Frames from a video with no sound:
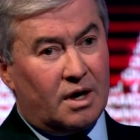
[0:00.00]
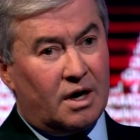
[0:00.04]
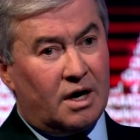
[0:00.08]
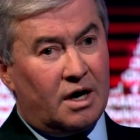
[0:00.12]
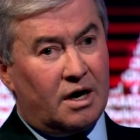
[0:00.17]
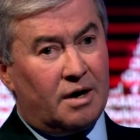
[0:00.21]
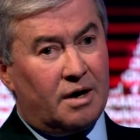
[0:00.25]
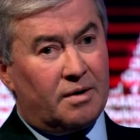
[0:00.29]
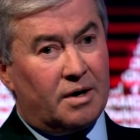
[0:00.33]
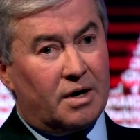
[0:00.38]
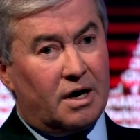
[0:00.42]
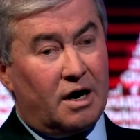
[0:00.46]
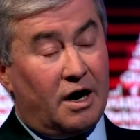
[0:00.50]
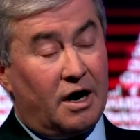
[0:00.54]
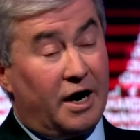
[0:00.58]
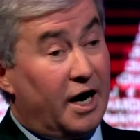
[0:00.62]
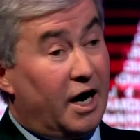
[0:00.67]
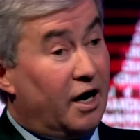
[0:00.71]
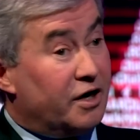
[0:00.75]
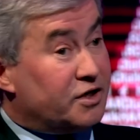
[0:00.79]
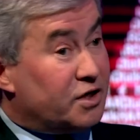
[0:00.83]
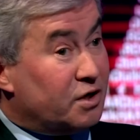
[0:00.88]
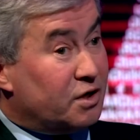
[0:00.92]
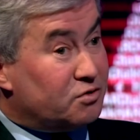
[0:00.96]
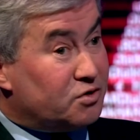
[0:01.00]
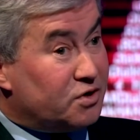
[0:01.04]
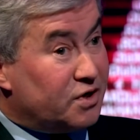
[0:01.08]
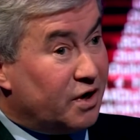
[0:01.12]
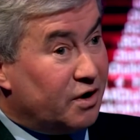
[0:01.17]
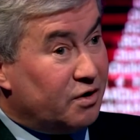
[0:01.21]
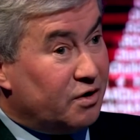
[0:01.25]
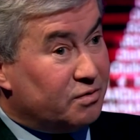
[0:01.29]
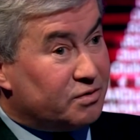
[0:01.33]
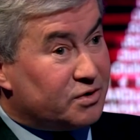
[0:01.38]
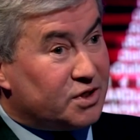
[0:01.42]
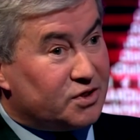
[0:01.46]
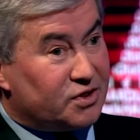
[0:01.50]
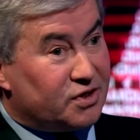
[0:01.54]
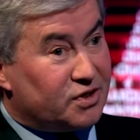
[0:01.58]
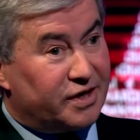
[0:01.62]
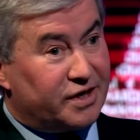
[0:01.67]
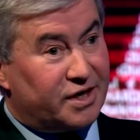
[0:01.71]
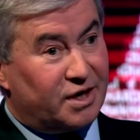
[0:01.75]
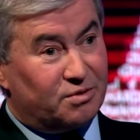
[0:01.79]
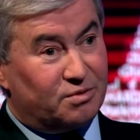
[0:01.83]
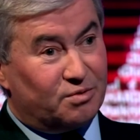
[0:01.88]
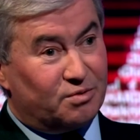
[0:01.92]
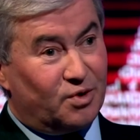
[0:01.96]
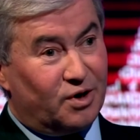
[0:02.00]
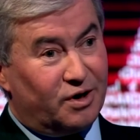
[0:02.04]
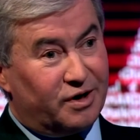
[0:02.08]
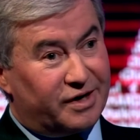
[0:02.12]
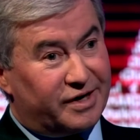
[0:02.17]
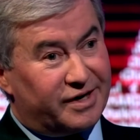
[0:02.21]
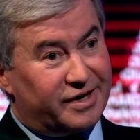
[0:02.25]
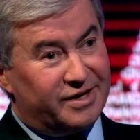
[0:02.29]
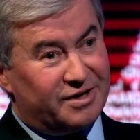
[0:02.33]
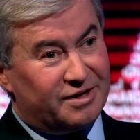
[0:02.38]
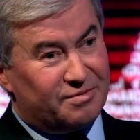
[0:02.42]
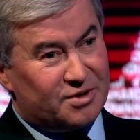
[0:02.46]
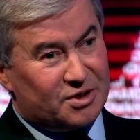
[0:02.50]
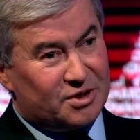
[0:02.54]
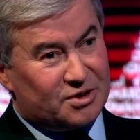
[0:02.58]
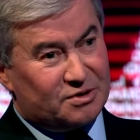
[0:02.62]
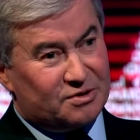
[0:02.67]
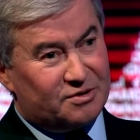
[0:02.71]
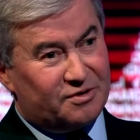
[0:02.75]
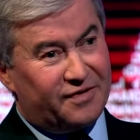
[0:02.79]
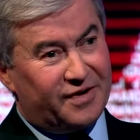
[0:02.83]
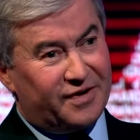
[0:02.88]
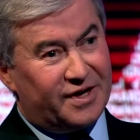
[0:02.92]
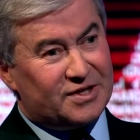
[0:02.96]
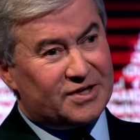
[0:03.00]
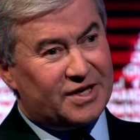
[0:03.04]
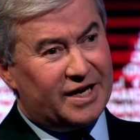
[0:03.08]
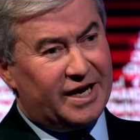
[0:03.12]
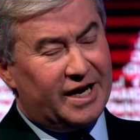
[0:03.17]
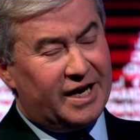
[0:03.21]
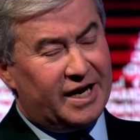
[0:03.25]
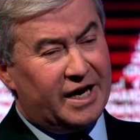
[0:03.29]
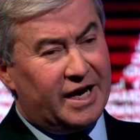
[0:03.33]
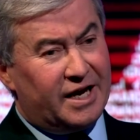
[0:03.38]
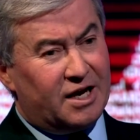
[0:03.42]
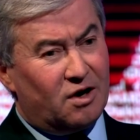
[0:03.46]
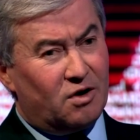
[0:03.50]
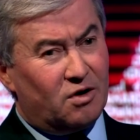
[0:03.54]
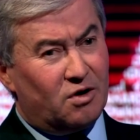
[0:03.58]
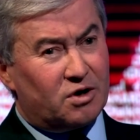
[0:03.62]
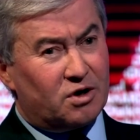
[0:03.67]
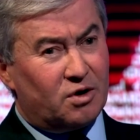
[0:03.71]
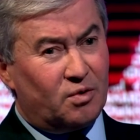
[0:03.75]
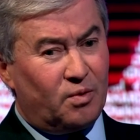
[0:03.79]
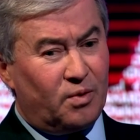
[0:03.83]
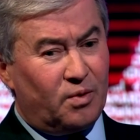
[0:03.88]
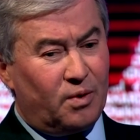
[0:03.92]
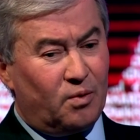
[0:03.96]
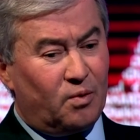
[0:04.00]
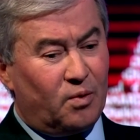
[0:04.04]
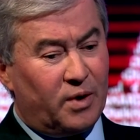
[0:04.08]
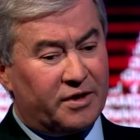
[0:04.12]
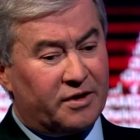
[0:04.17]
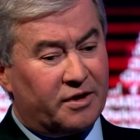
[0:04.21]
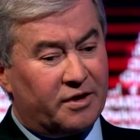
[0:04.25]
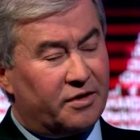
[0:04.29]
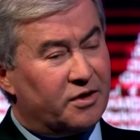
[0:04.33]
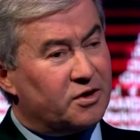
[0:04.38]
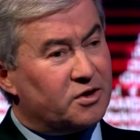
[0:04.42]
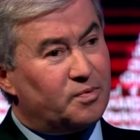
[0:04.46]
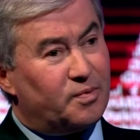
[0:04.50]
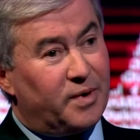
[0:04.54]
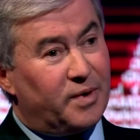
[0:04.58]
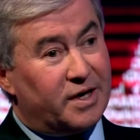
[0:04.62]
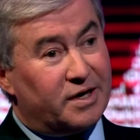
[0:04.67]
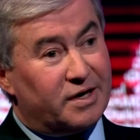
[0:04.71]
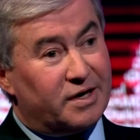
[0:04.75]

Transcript: I don't know, since I don't work in the Ministry of Defence any longer, whether there's been...